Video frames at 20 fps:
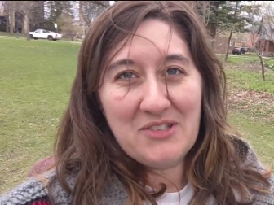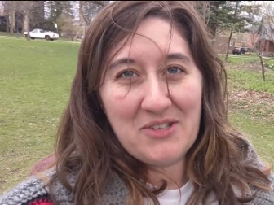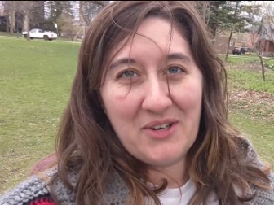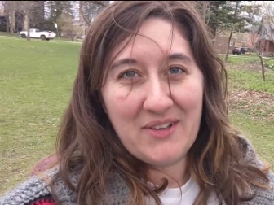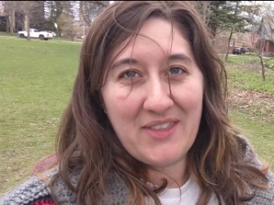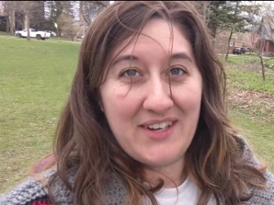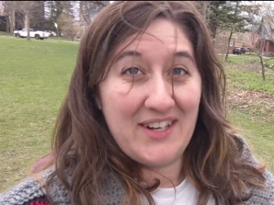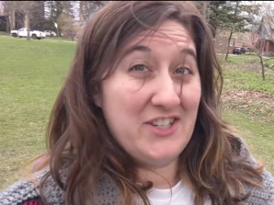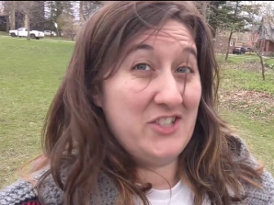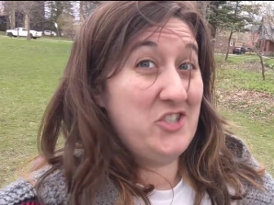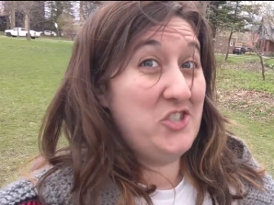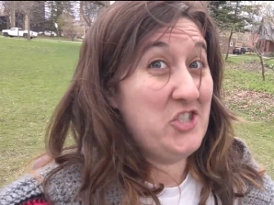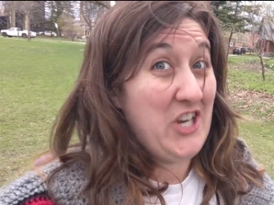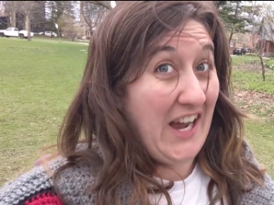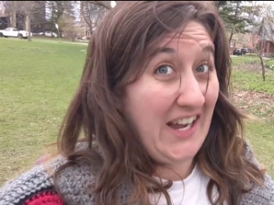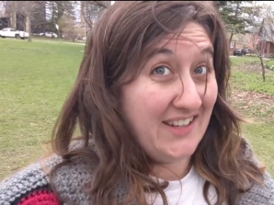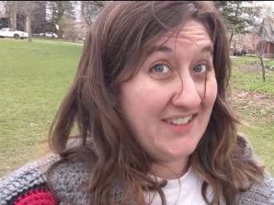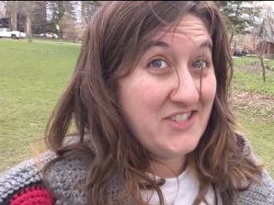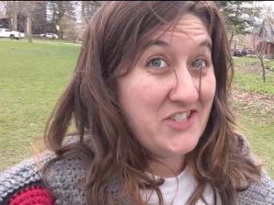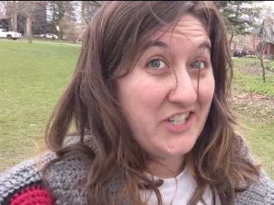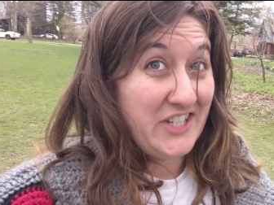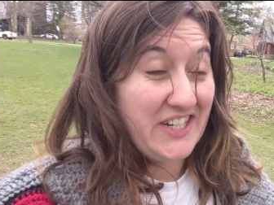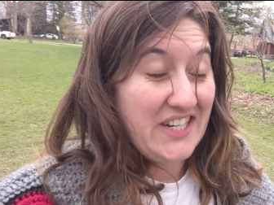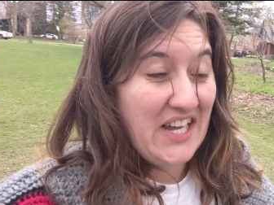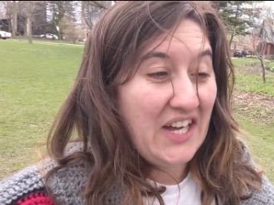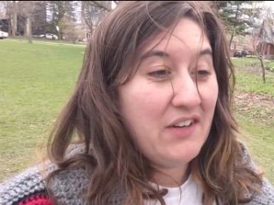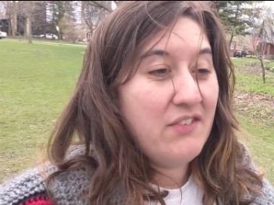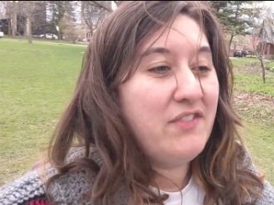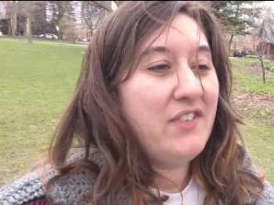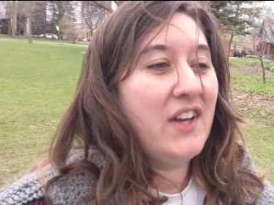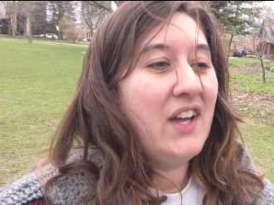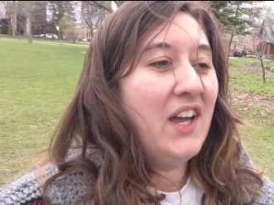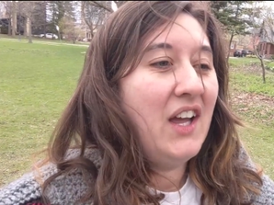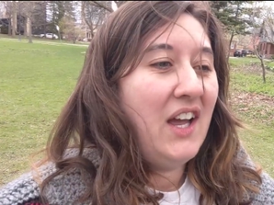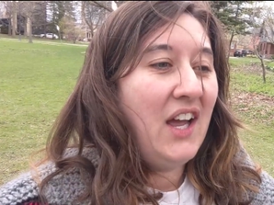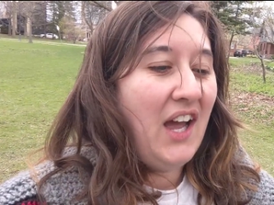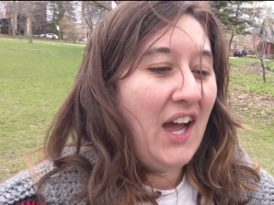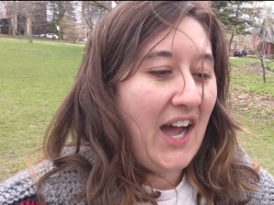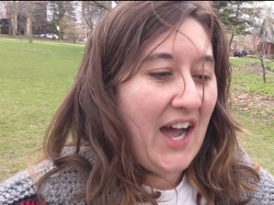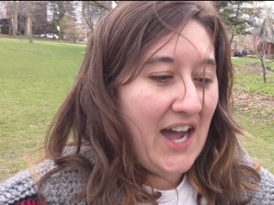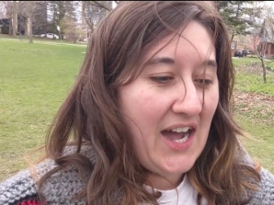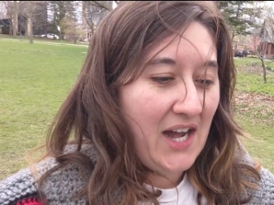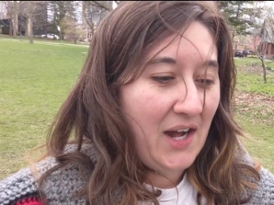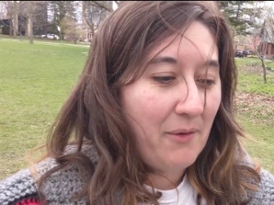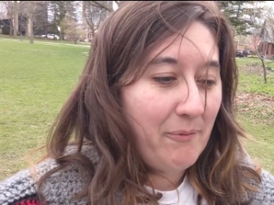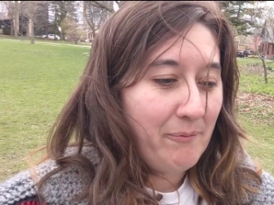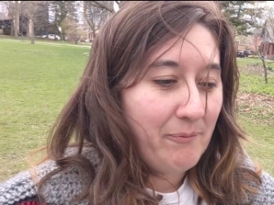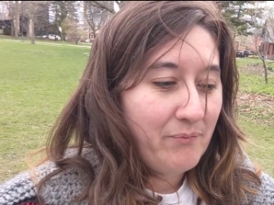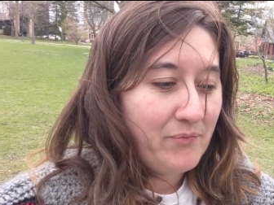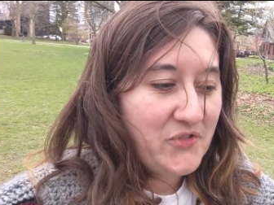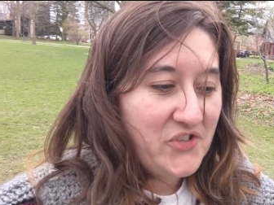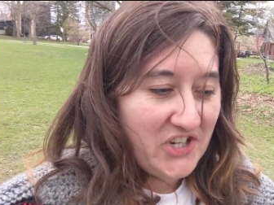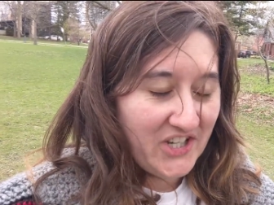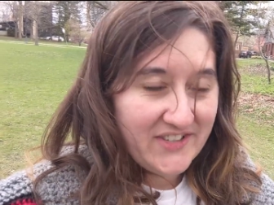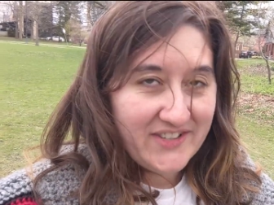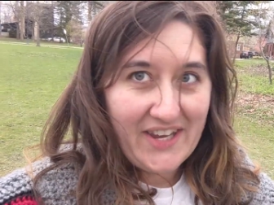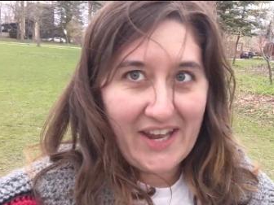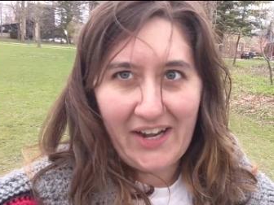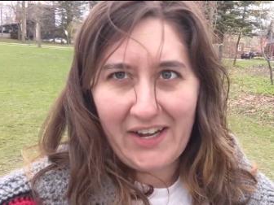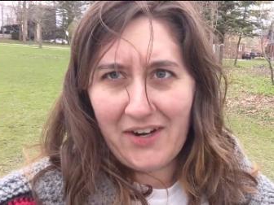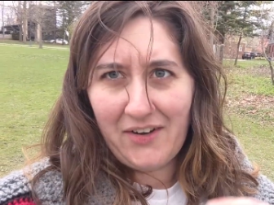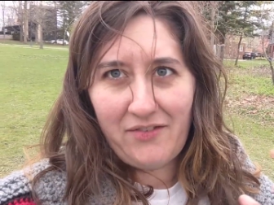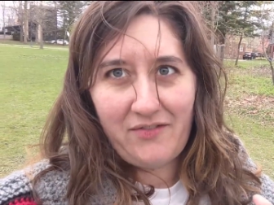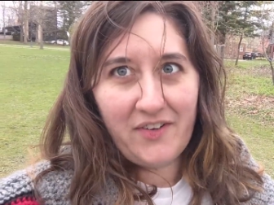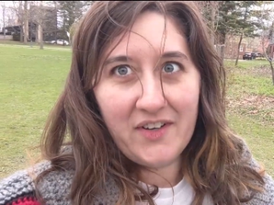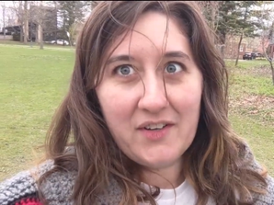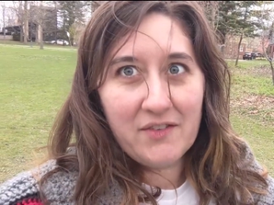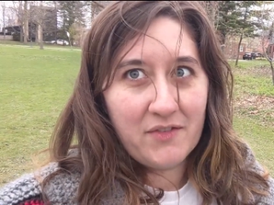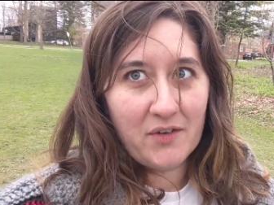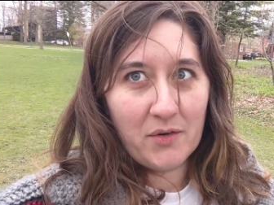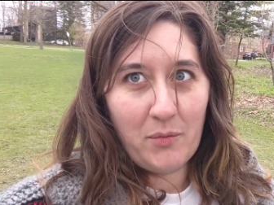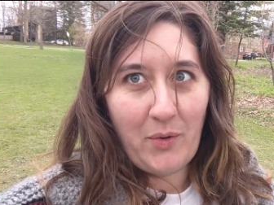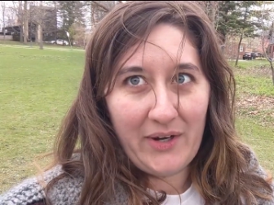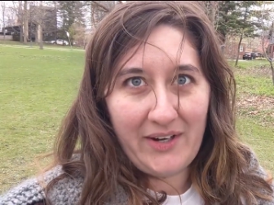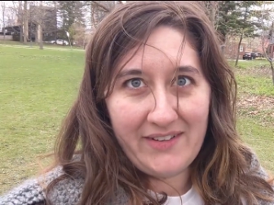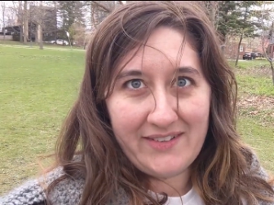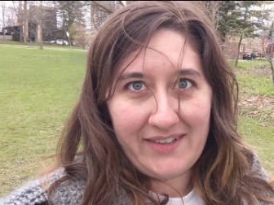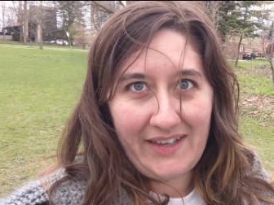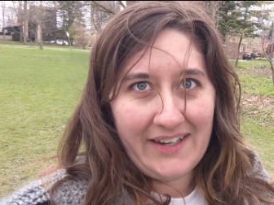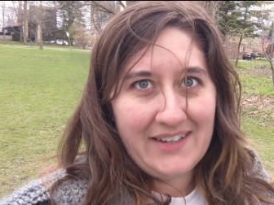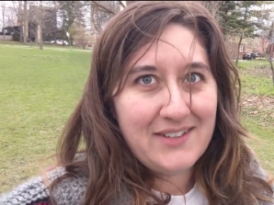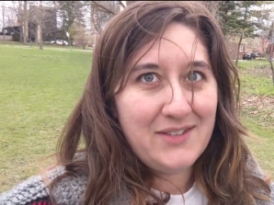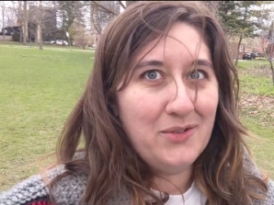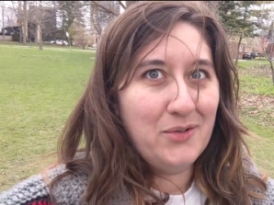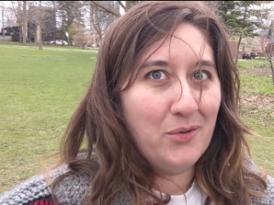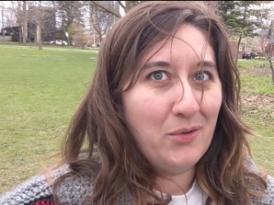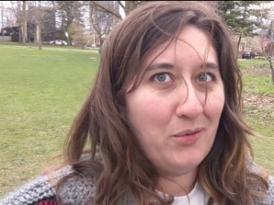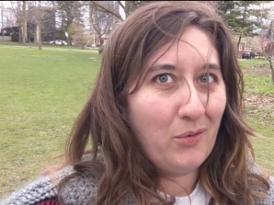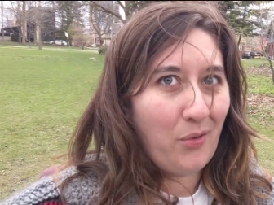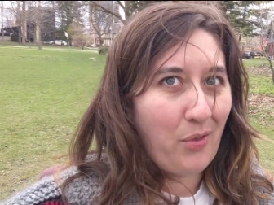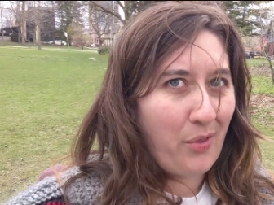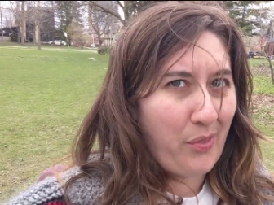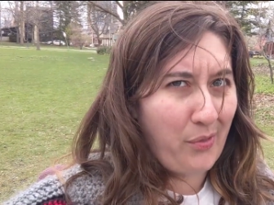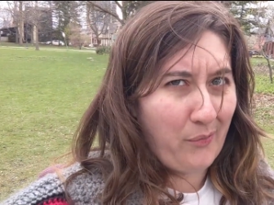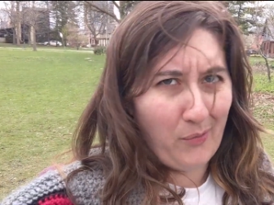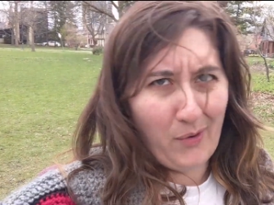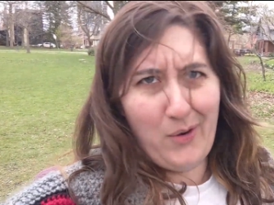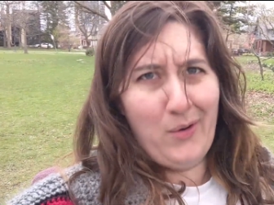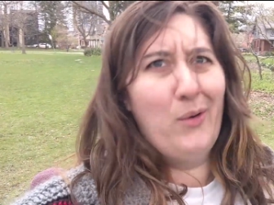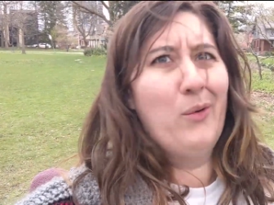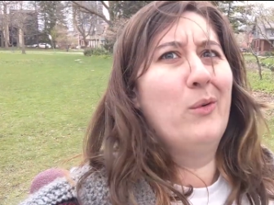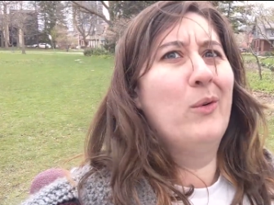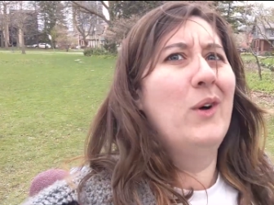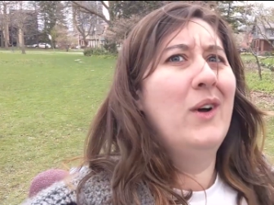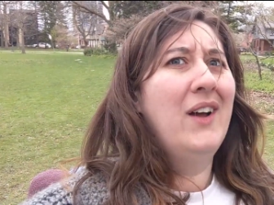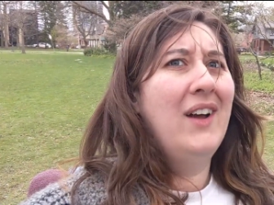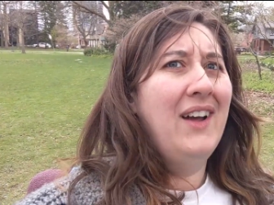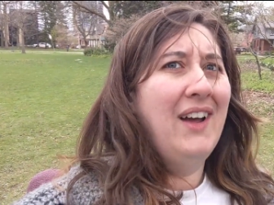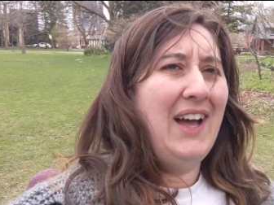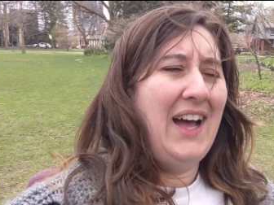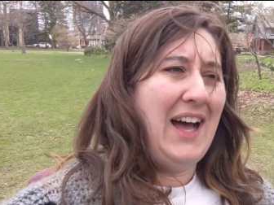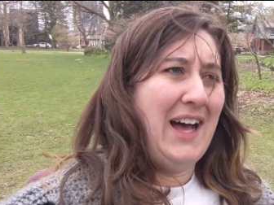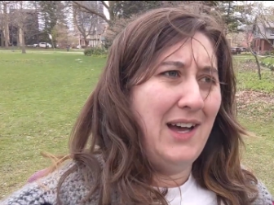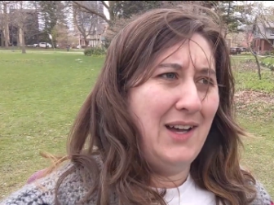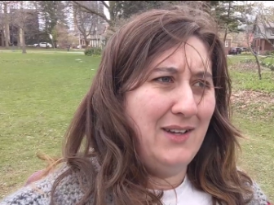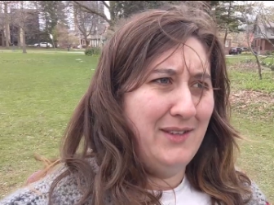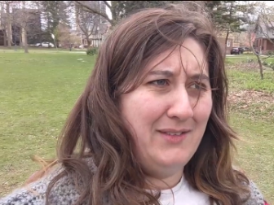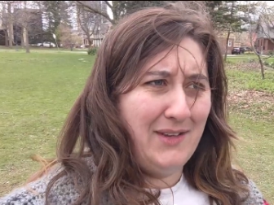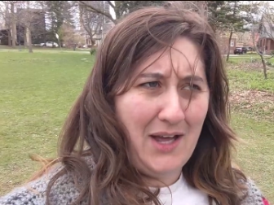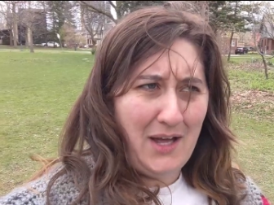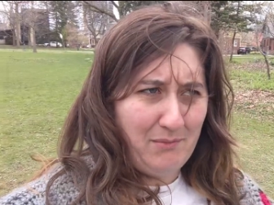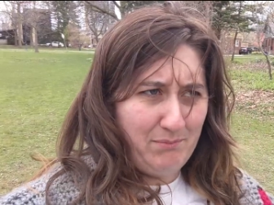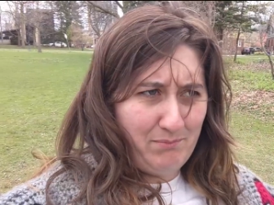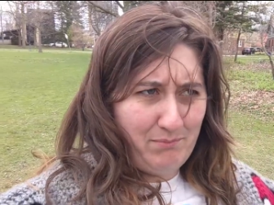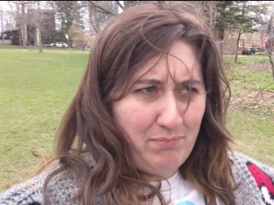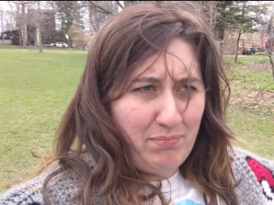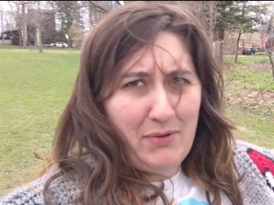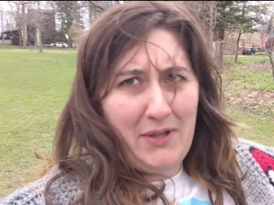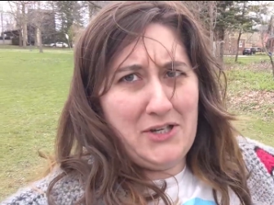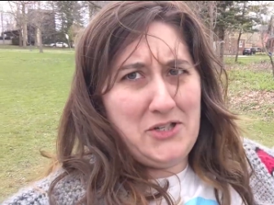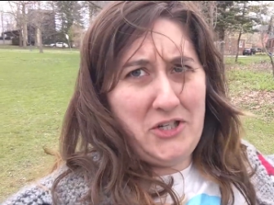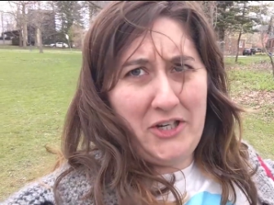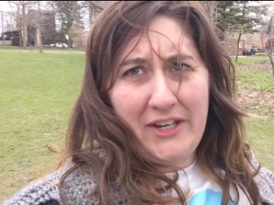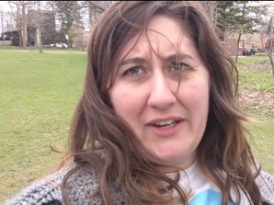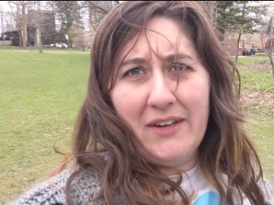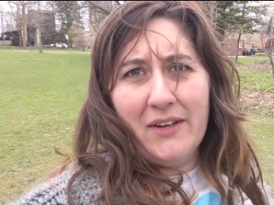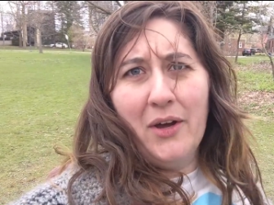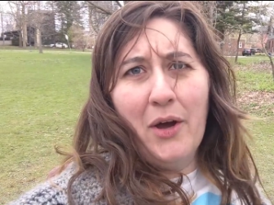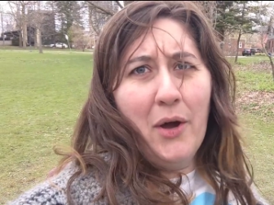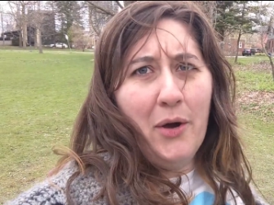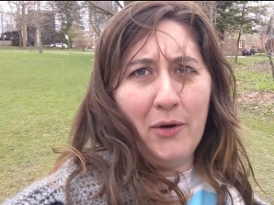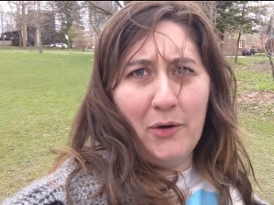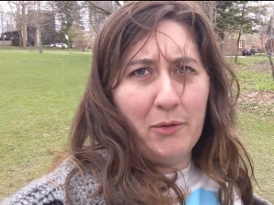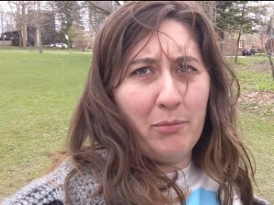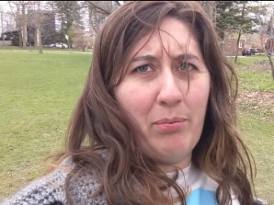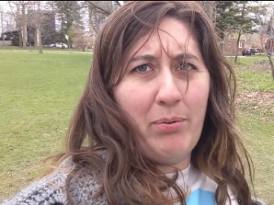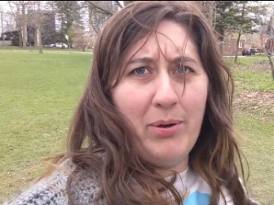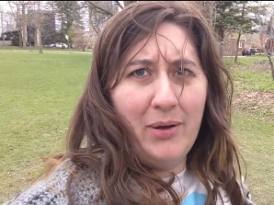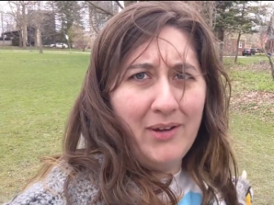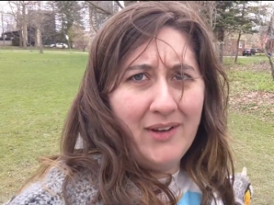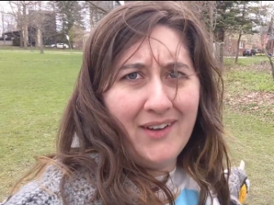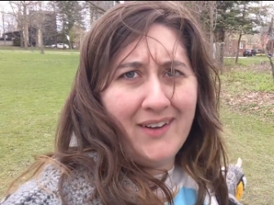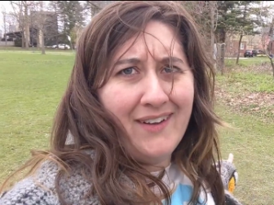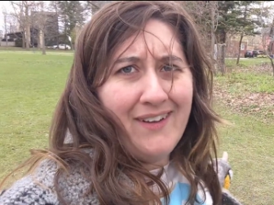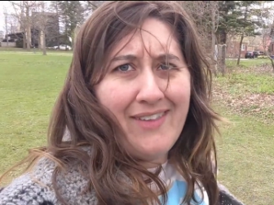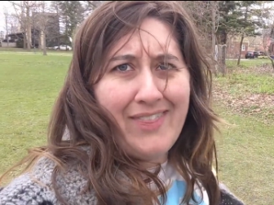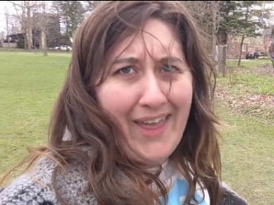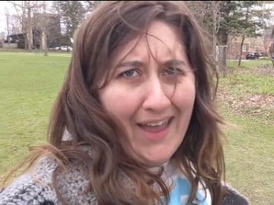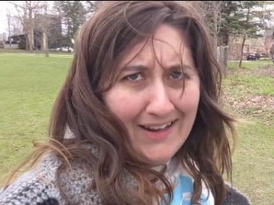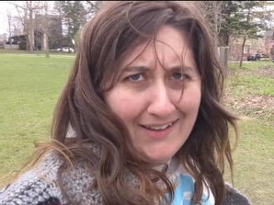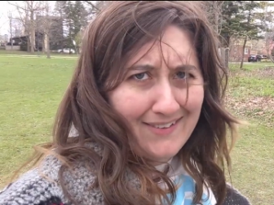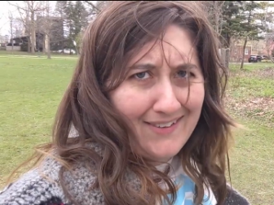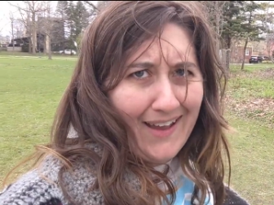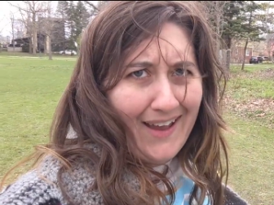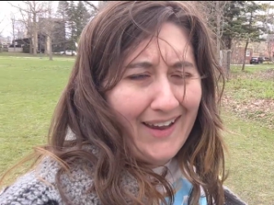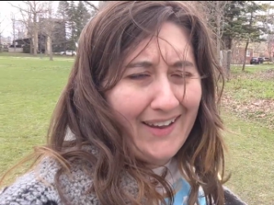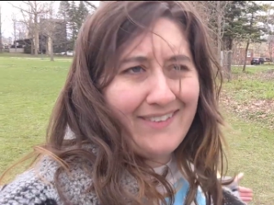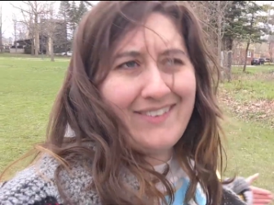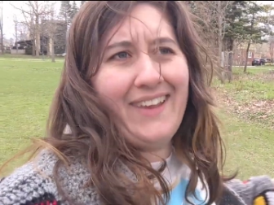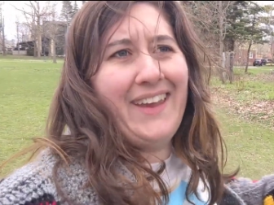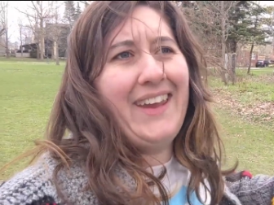sure that it's challenging enough. Just getting a feel for what it's like to throw a plushy hoop that size.